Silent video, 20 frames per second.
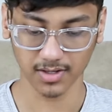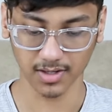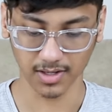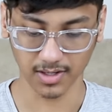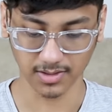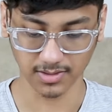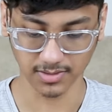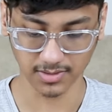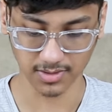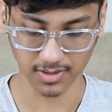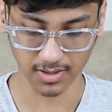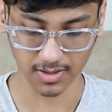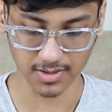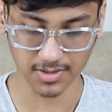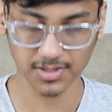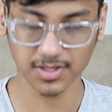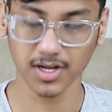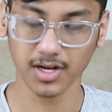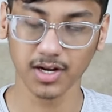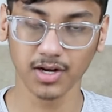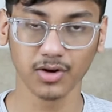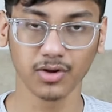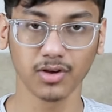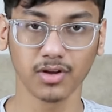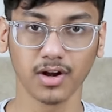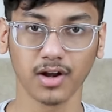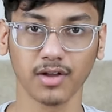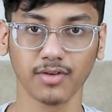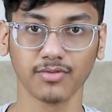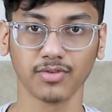and uh, let's get into your
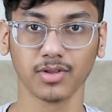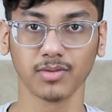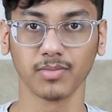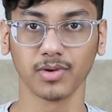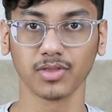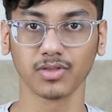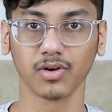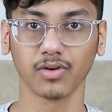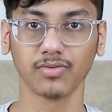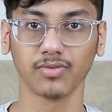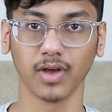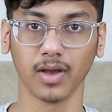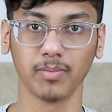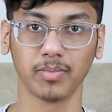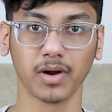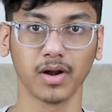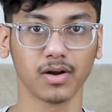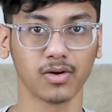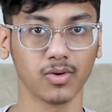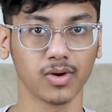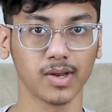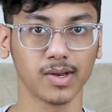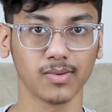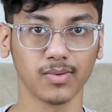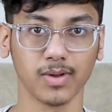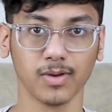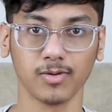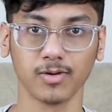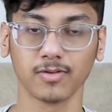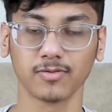reading for the month of April
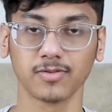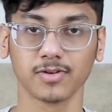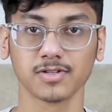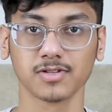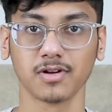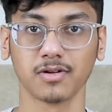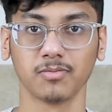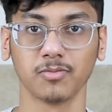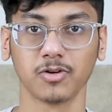2021 for Sun,